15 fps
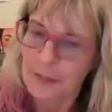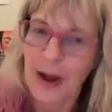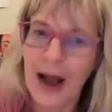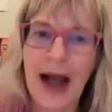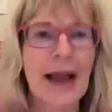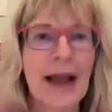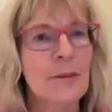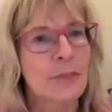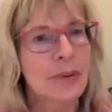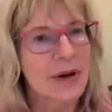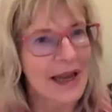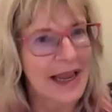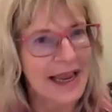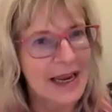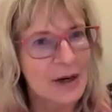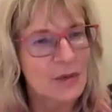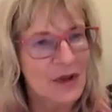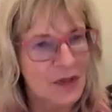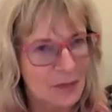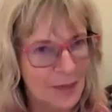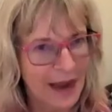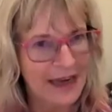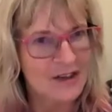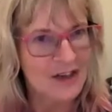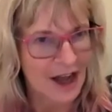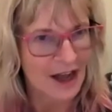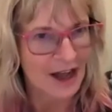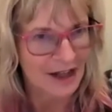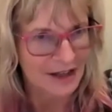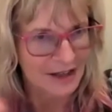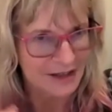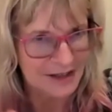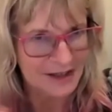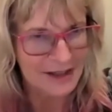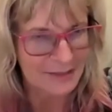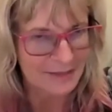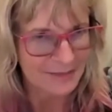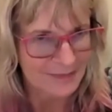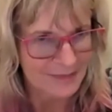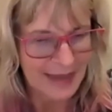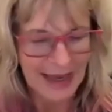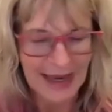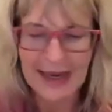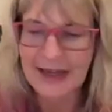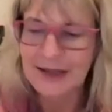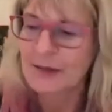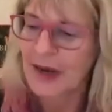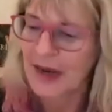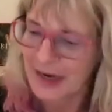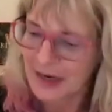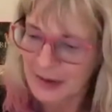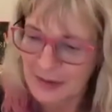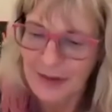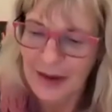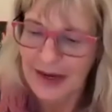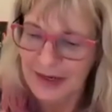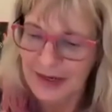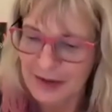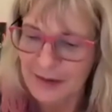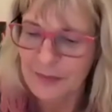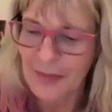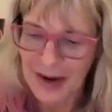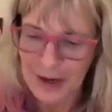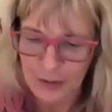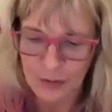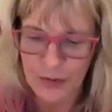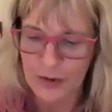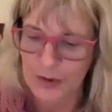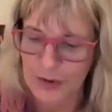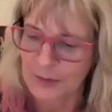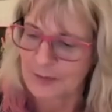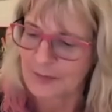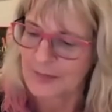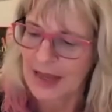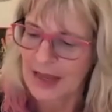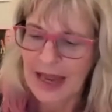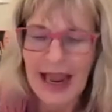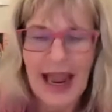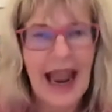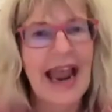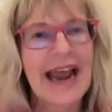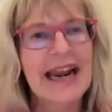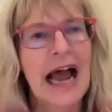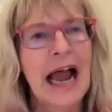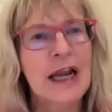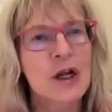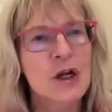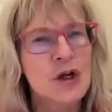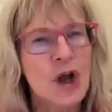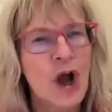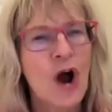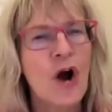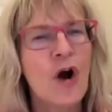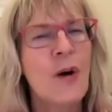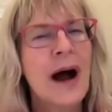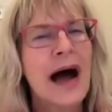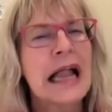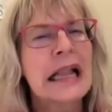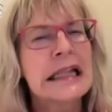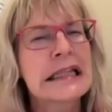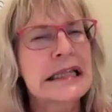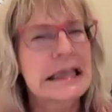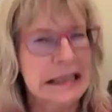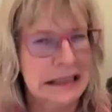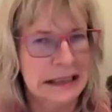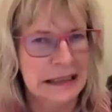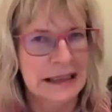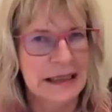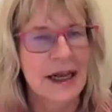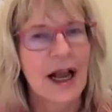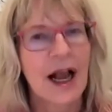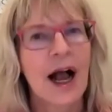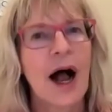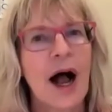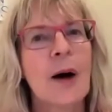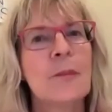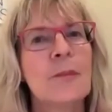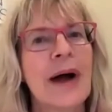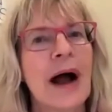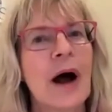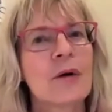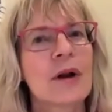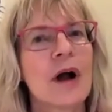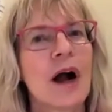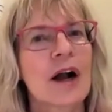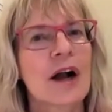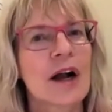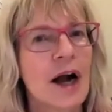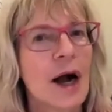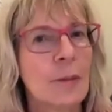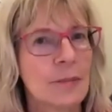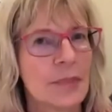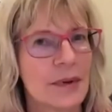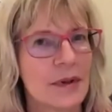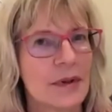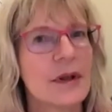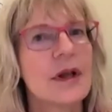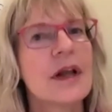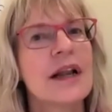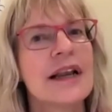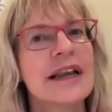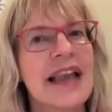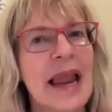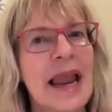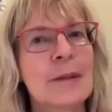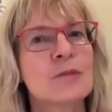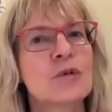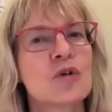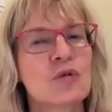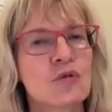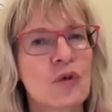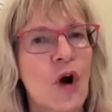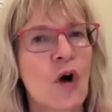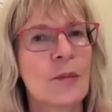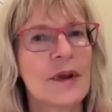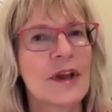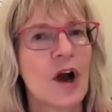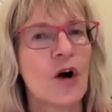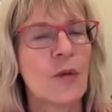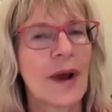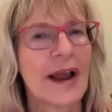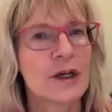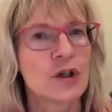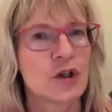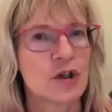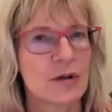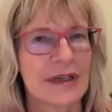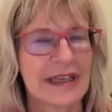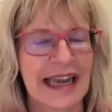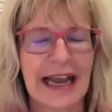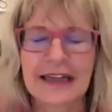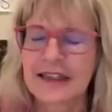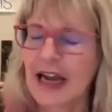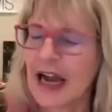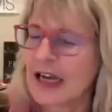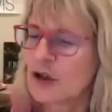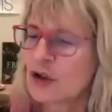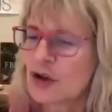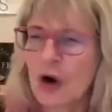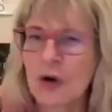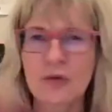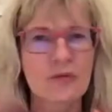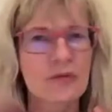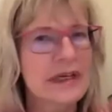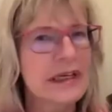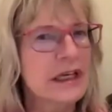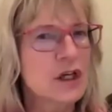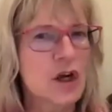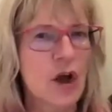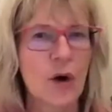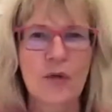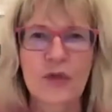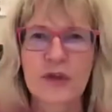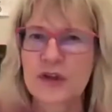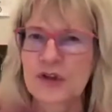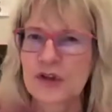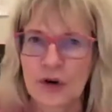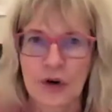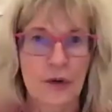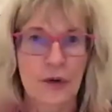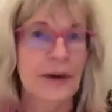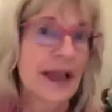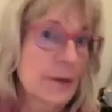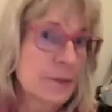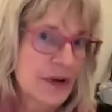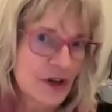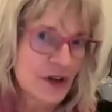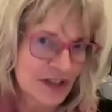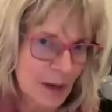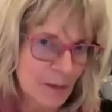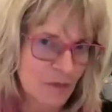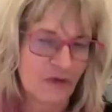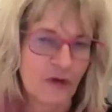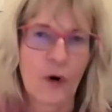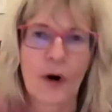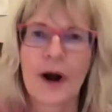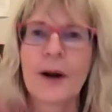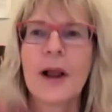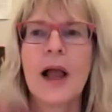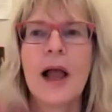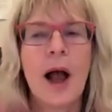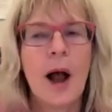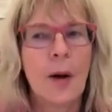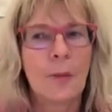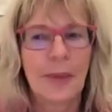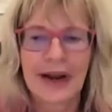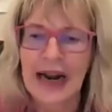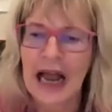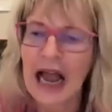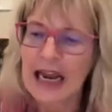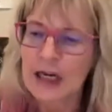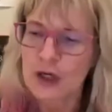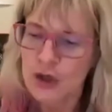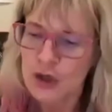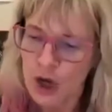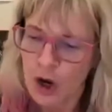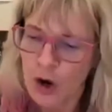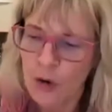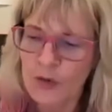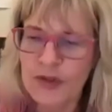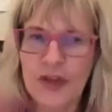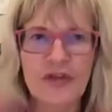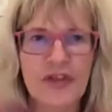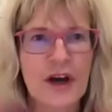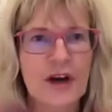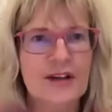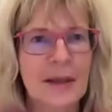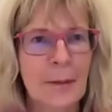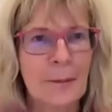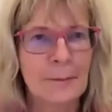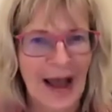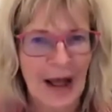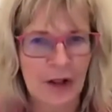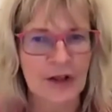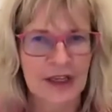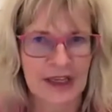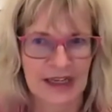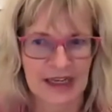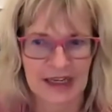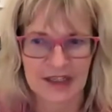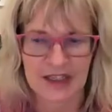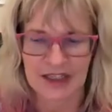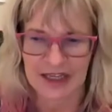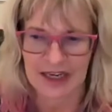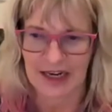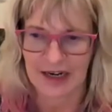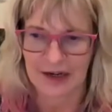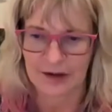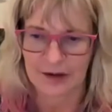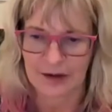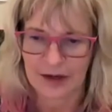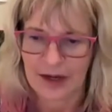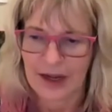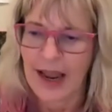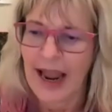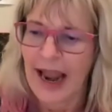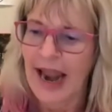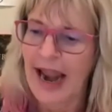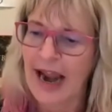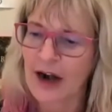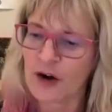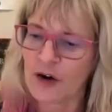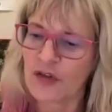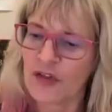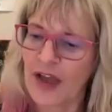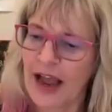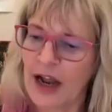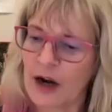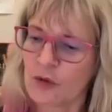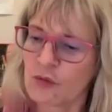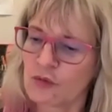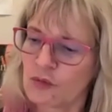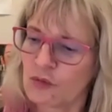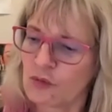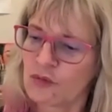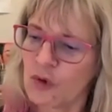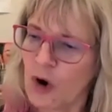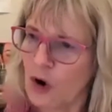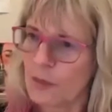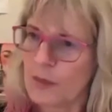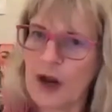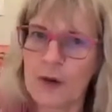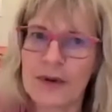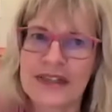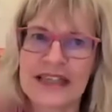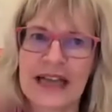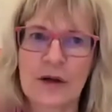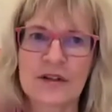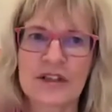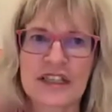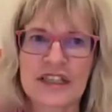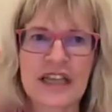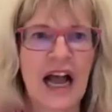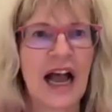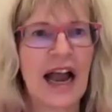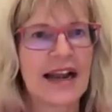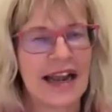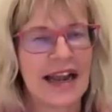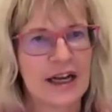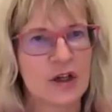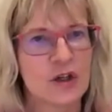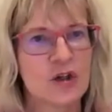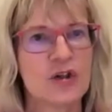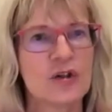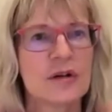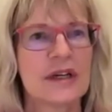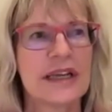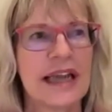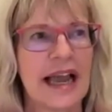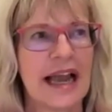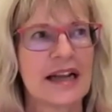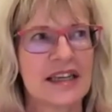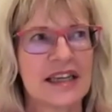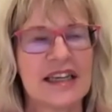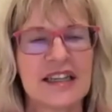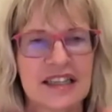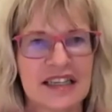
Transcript: I am playing with my dolls in my room, and I know a little about a couple named Romeo and Juliet. I don't really know the story yet because I'm 4, but I know that there's a balcony scene and that Romeo is outside and Juliet is